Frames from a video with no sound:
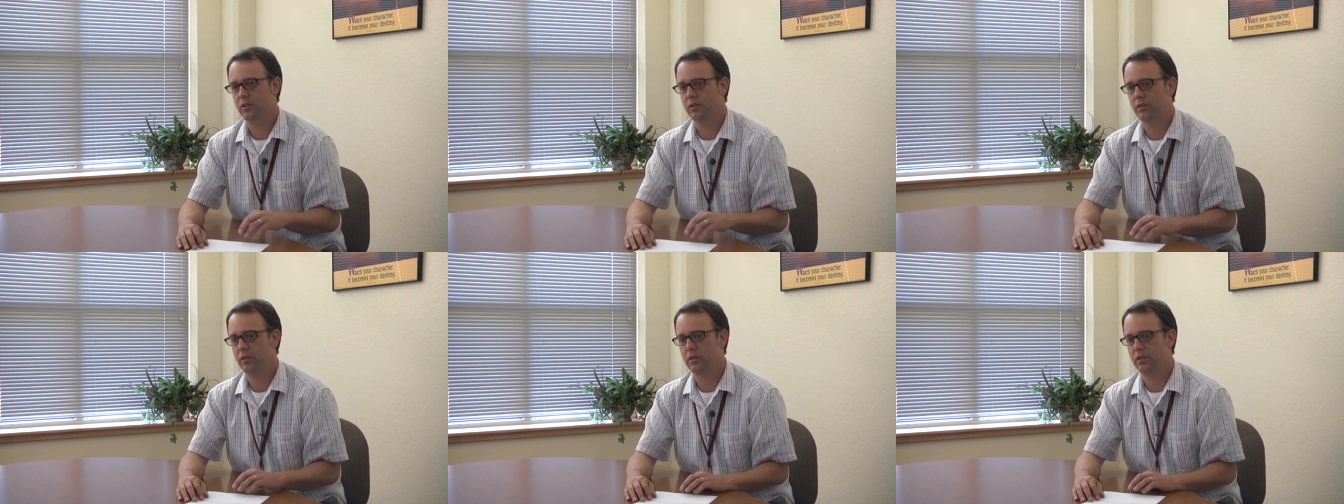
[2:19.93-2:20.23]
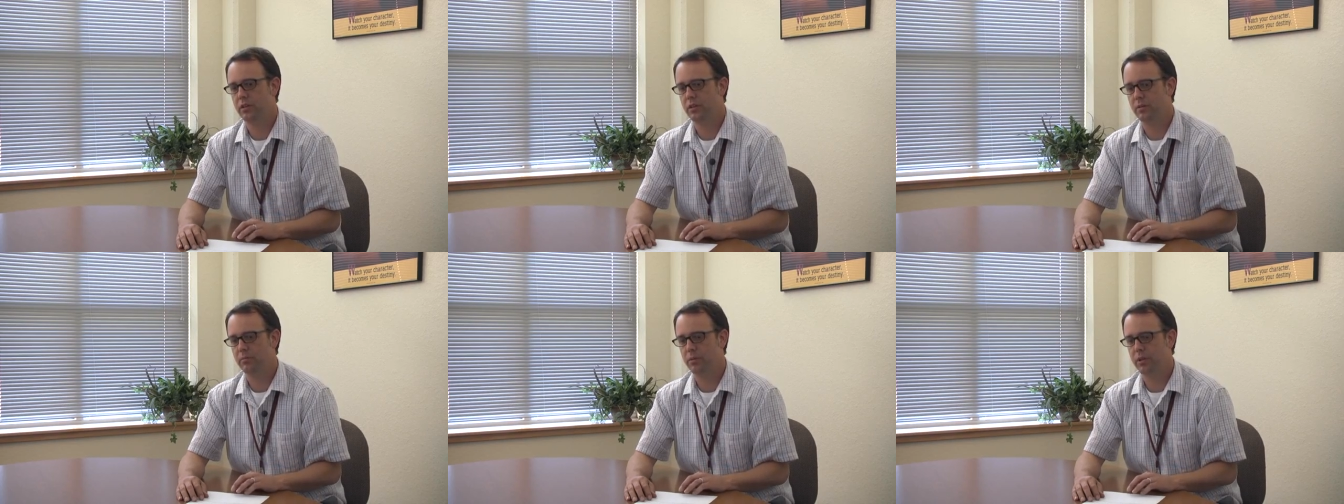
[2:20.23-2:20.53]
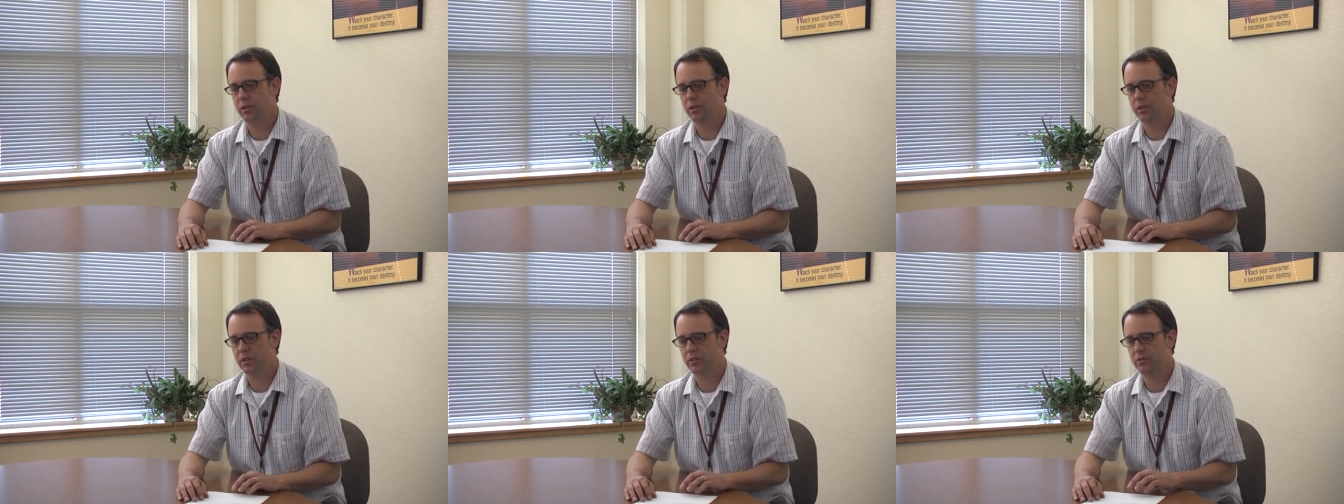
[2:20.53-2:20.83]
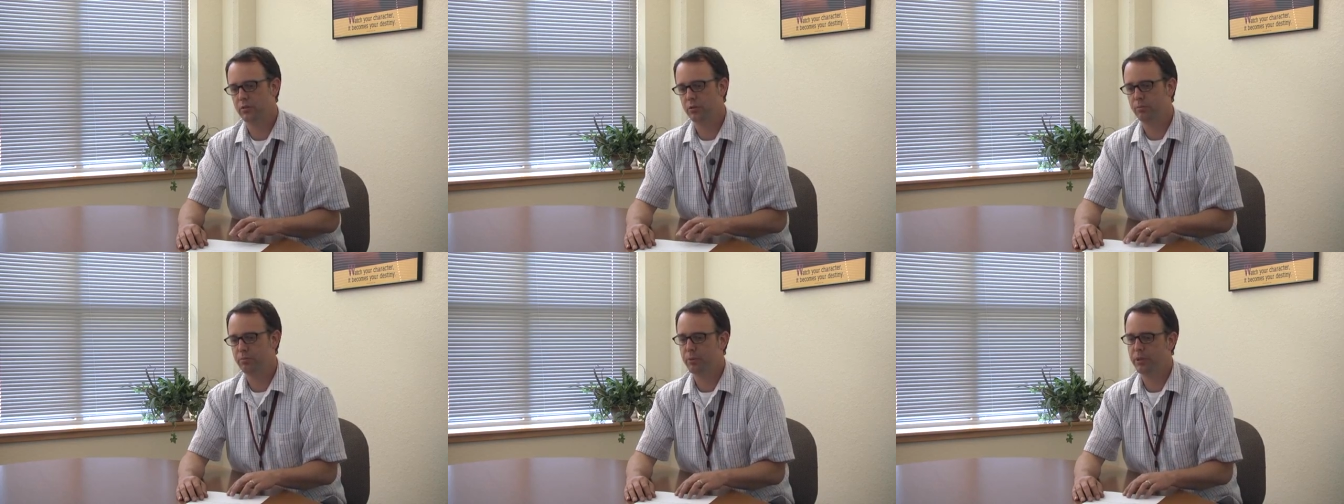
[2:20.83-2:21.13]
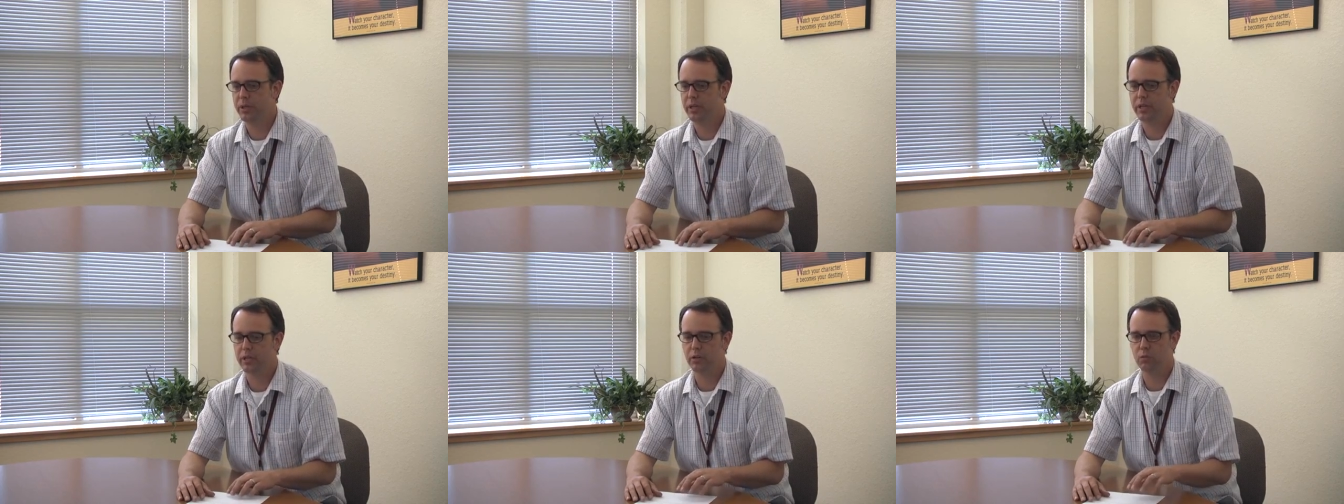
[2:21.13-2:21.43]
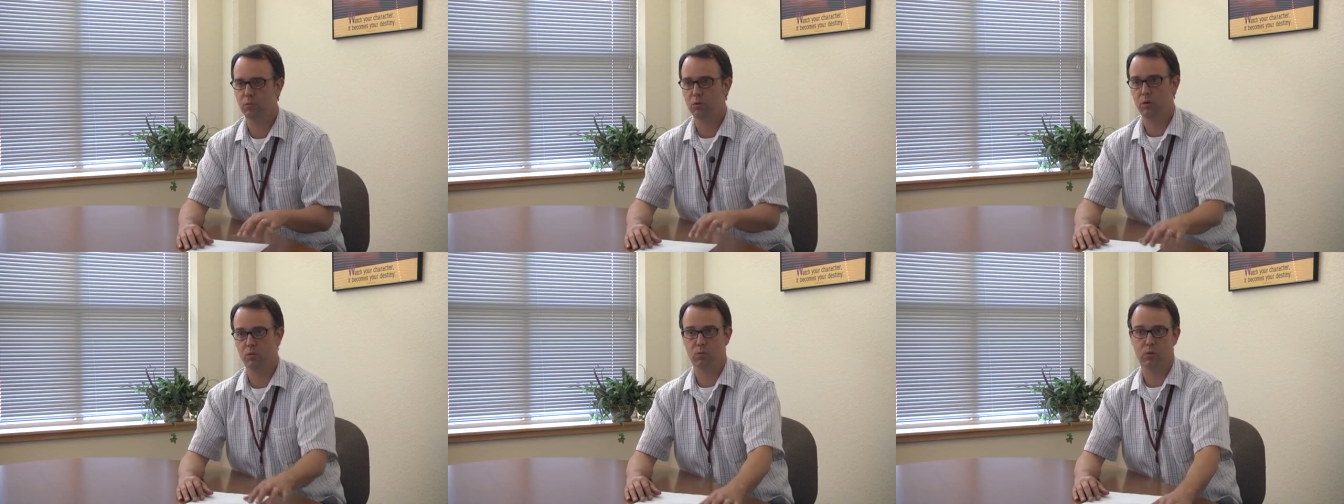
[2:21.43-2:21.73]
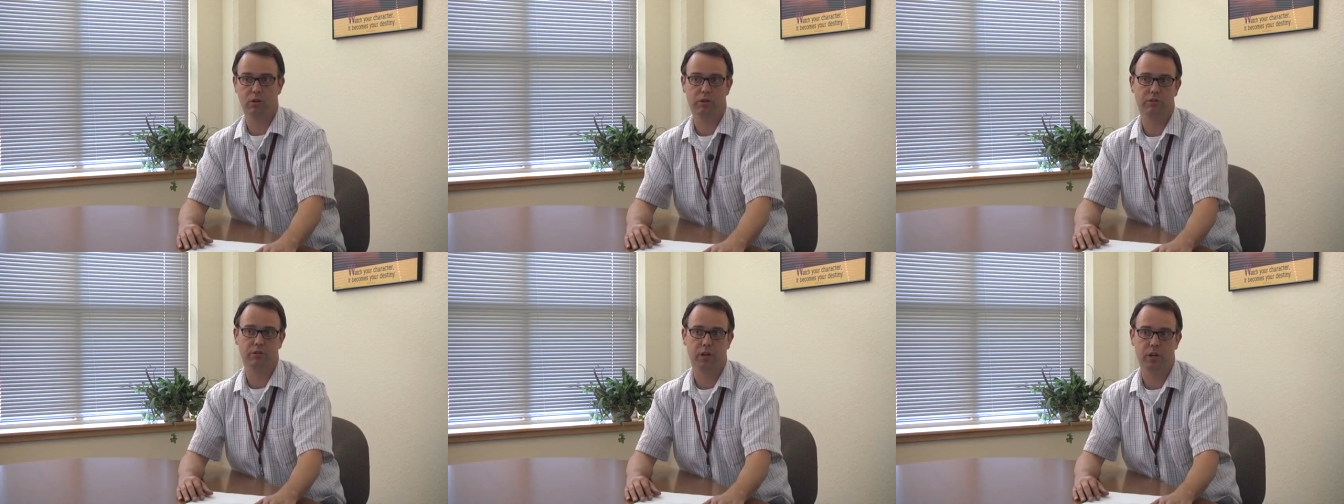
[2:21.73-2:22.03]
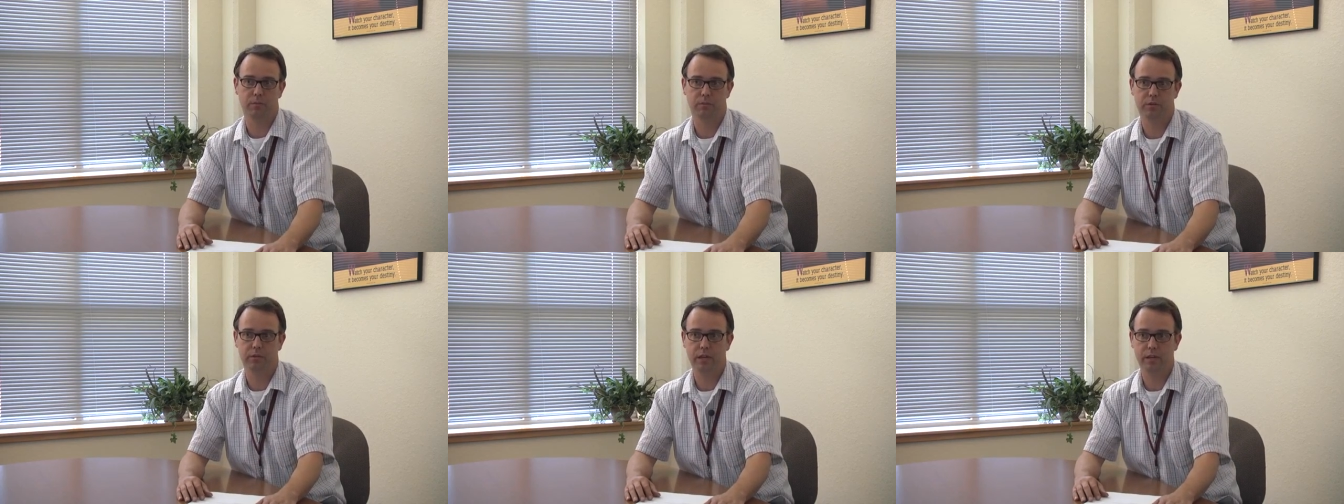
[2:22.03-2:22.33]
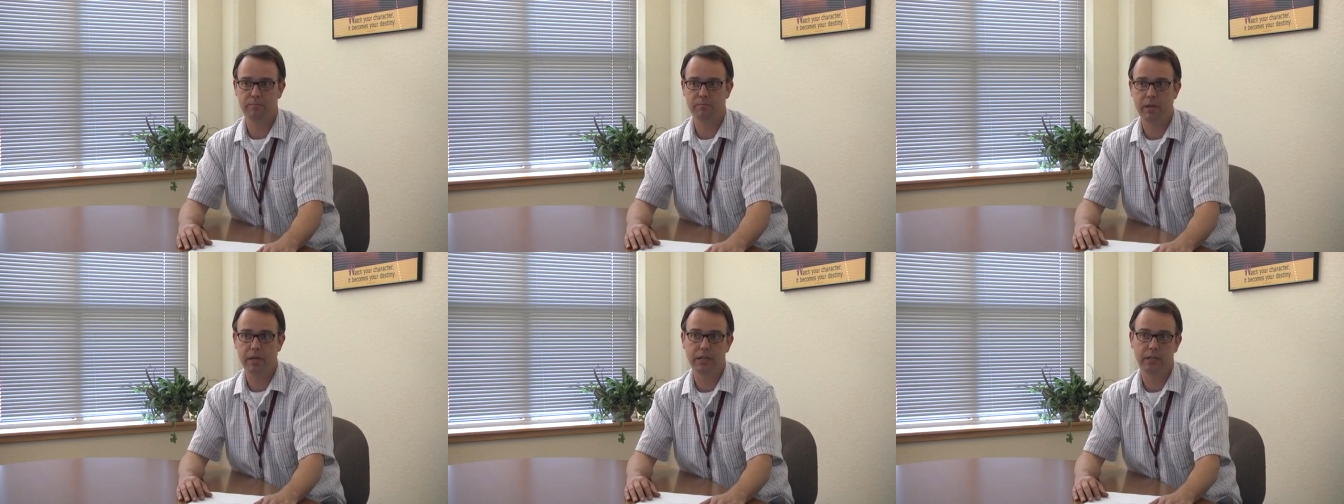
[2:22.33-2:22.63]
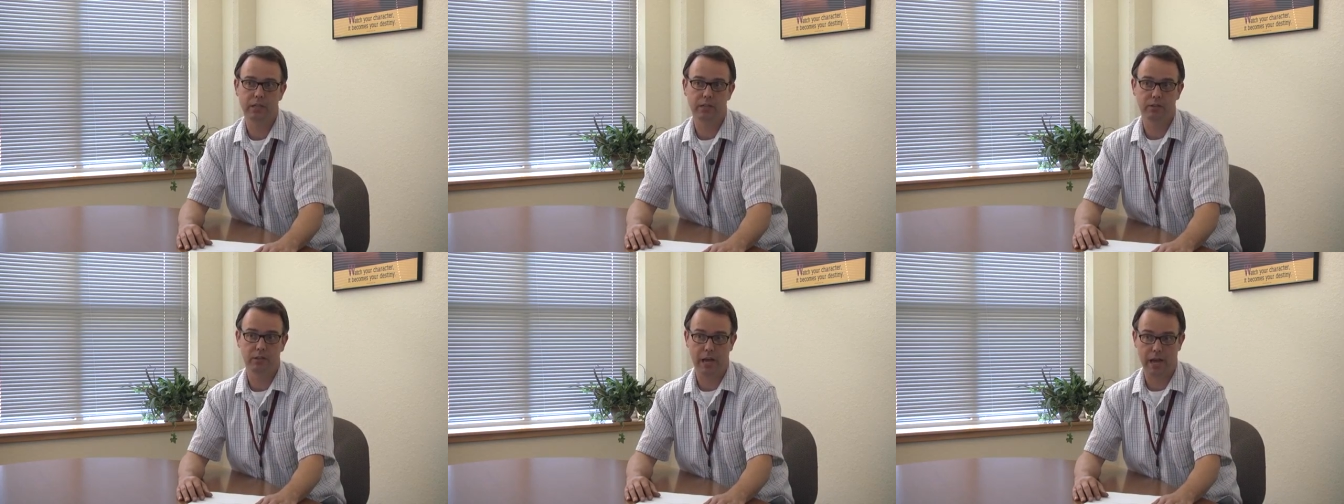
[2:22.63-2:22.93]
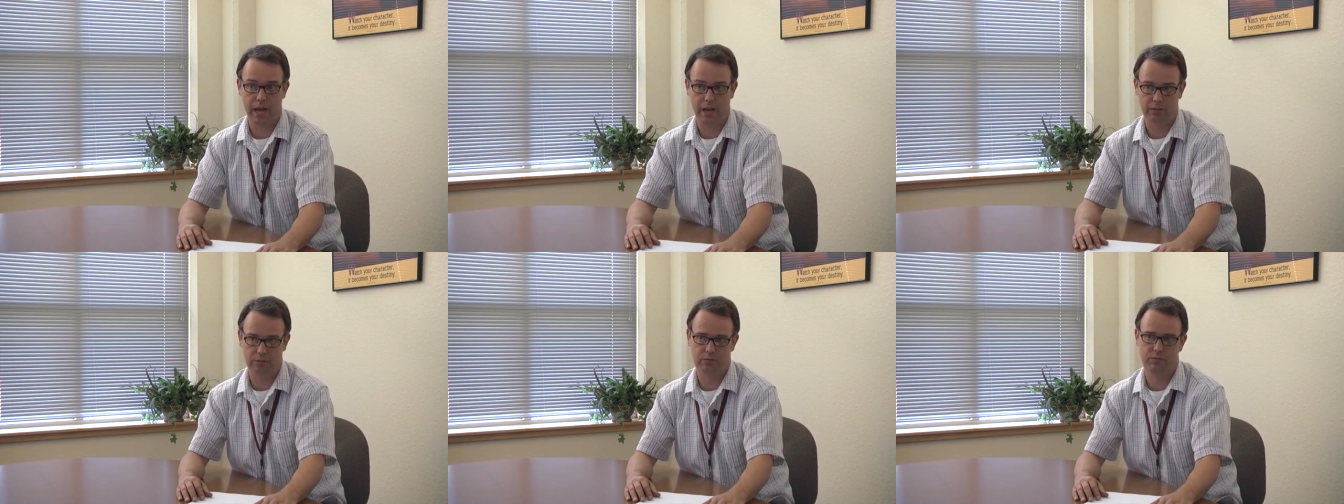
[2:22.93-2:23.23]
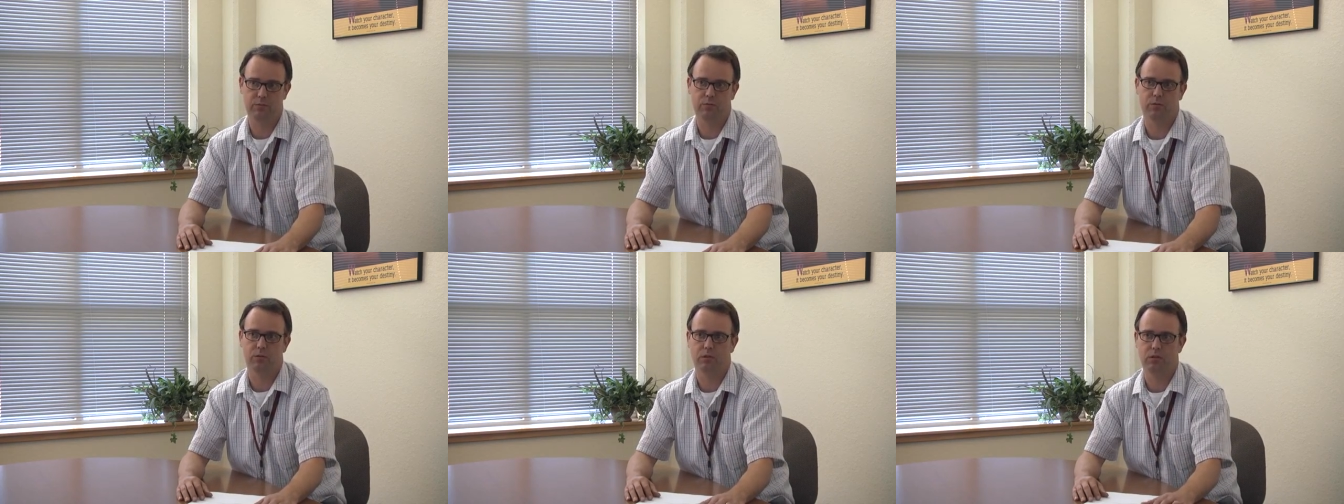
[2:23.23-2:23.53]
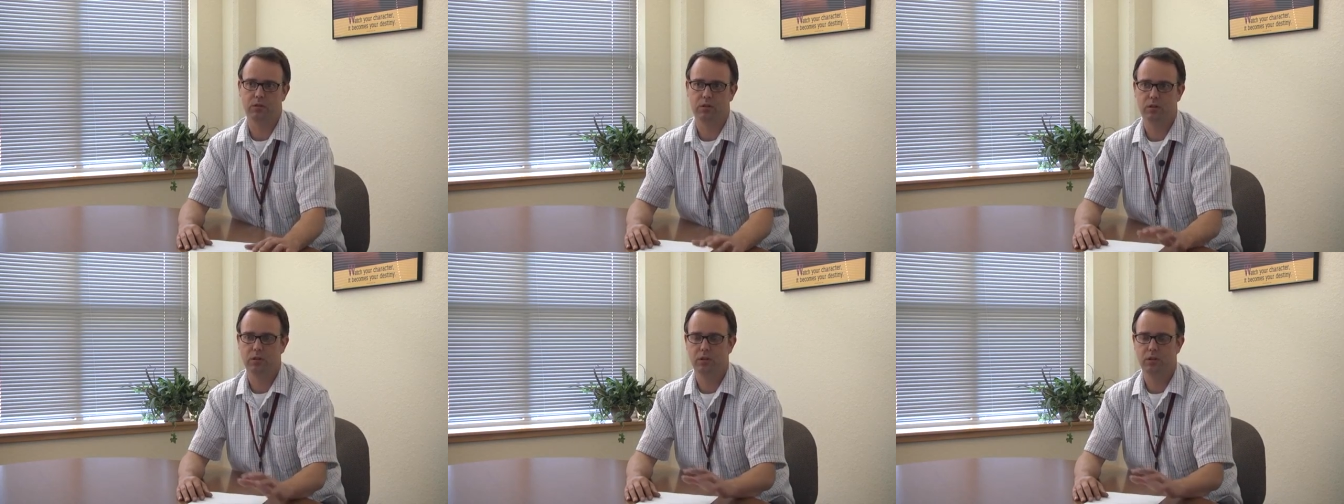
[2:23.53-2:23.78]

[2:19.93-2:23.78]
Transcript: the ability to pick what workshops they may need to ask for,